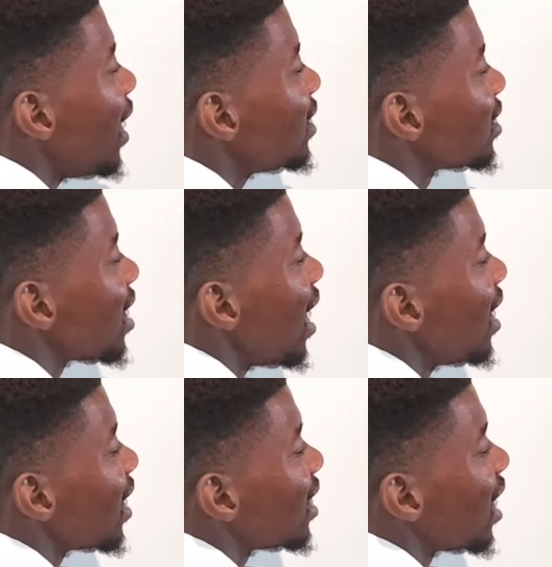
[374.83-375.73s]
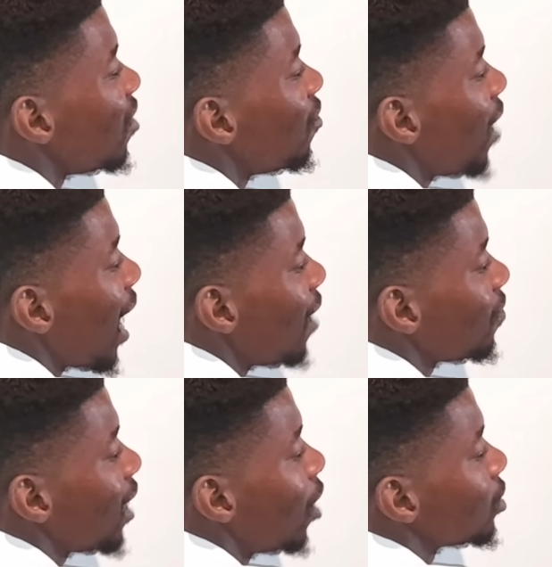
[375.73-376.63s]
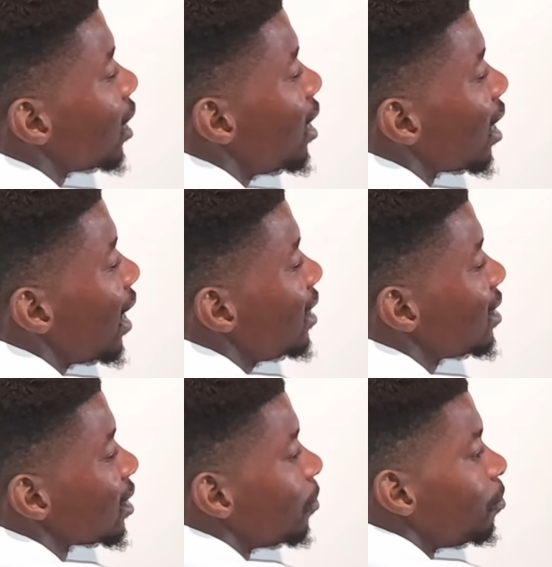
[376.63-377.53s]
earns three hundred five thousand rands